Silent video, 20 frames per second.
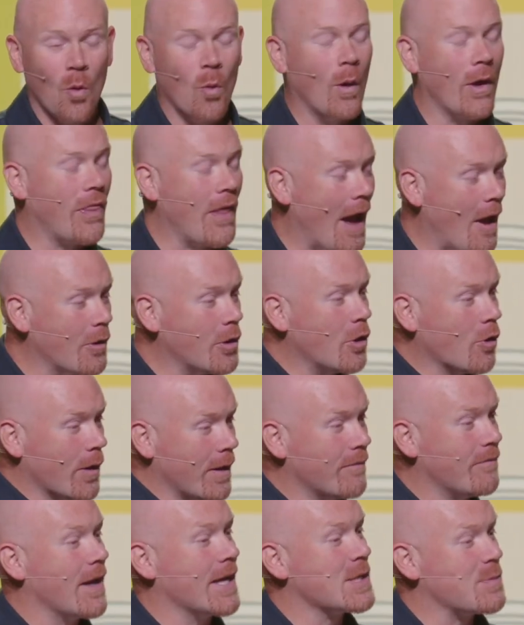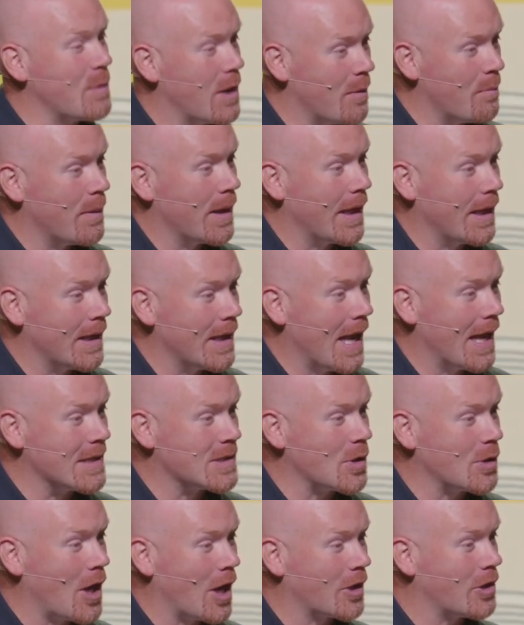without your investment in me. And
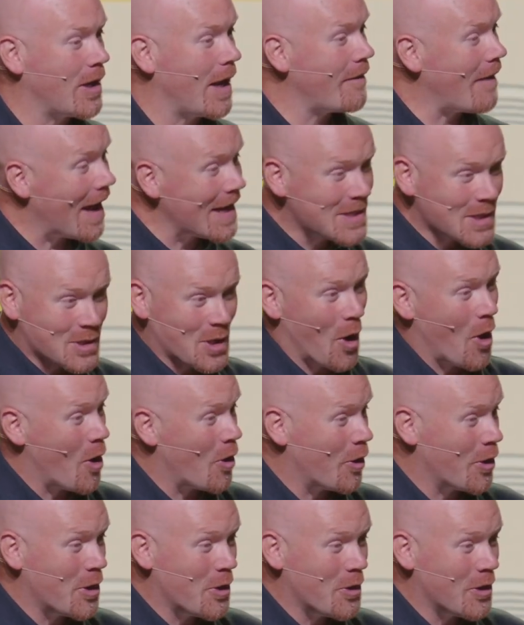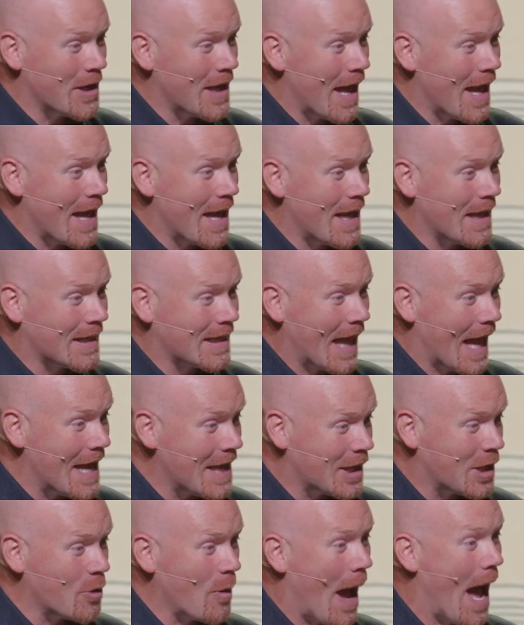so, Dr. David, I just honor you today.
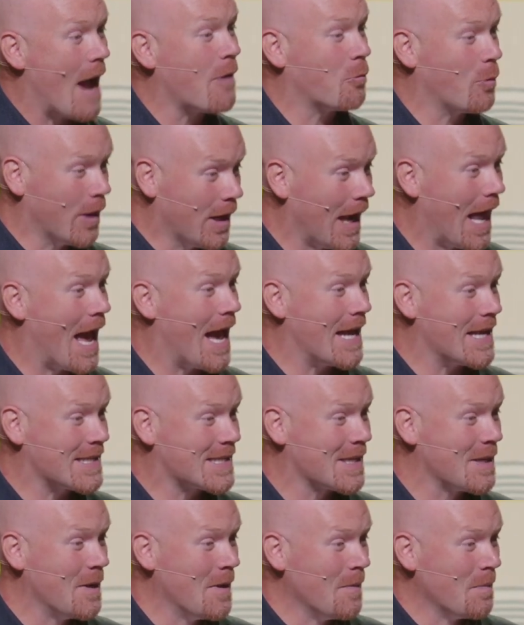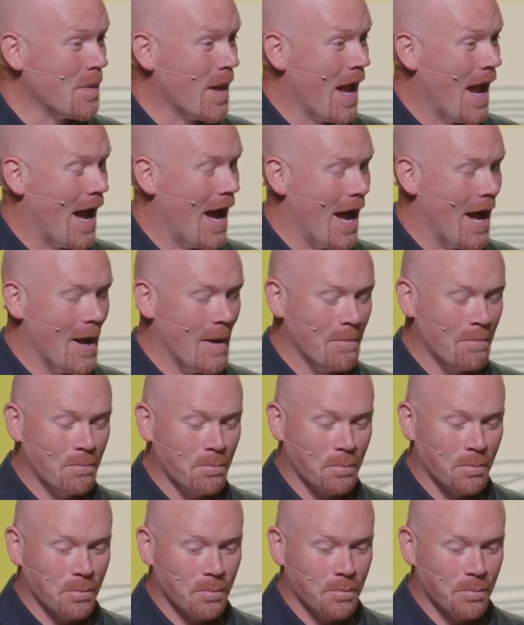Thank you. I realize. Um,